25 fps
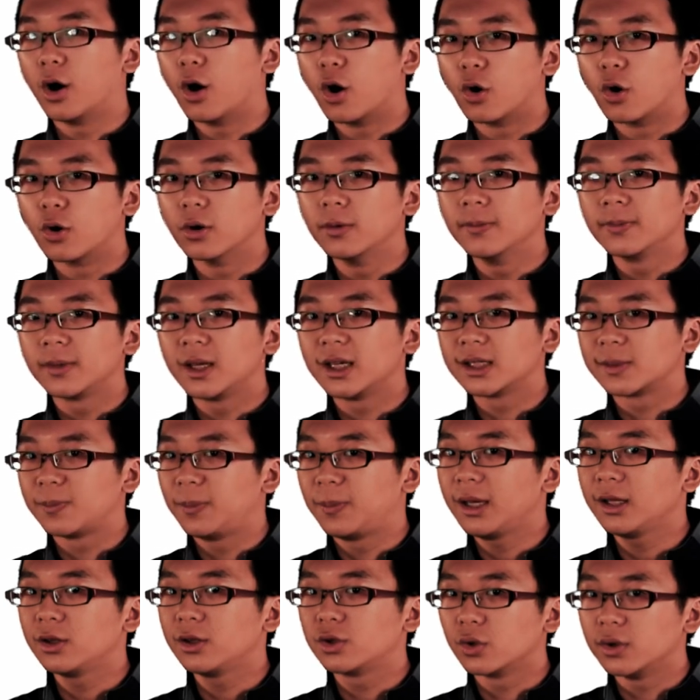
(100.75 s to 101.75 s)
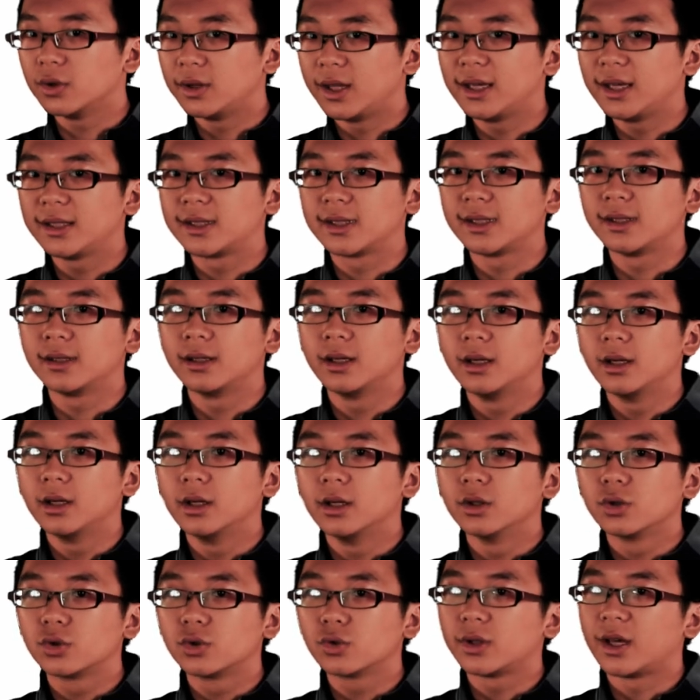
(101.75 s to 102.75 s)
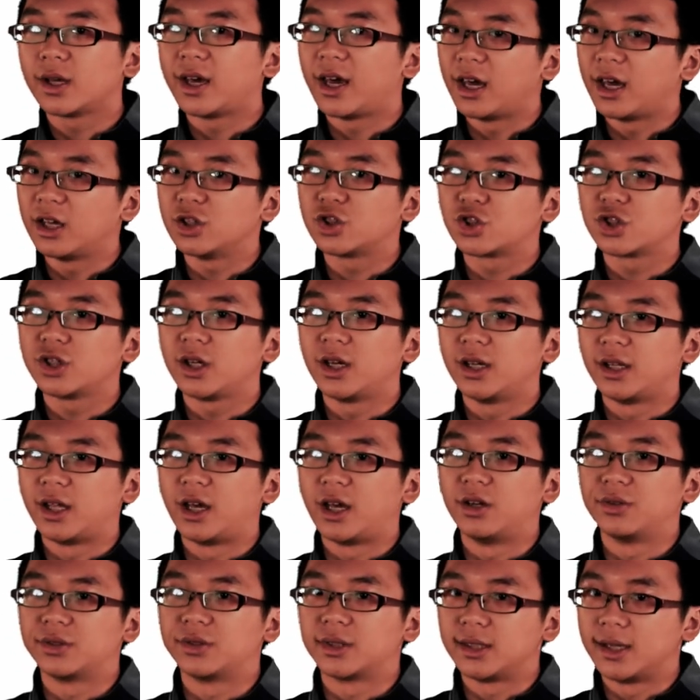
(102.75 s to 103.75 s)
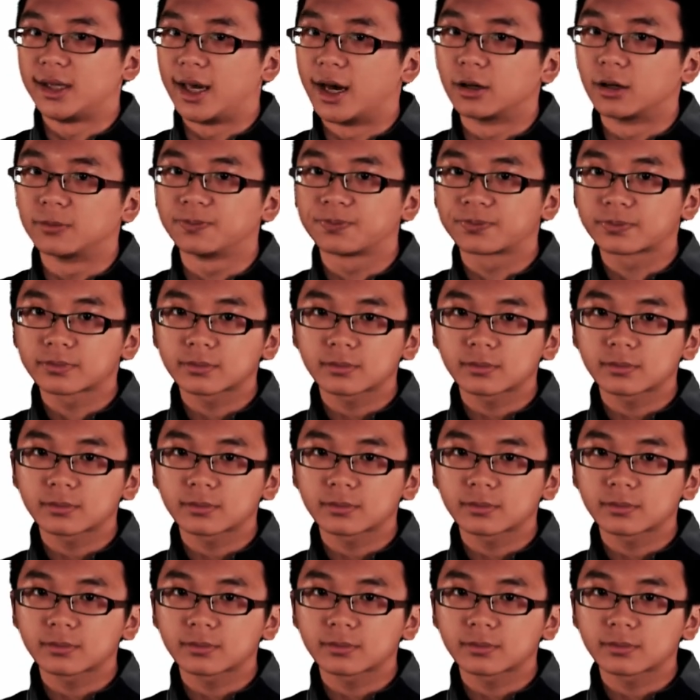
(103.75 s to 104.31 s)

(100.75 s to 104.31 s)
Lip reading: O is being donated to the H in HCl.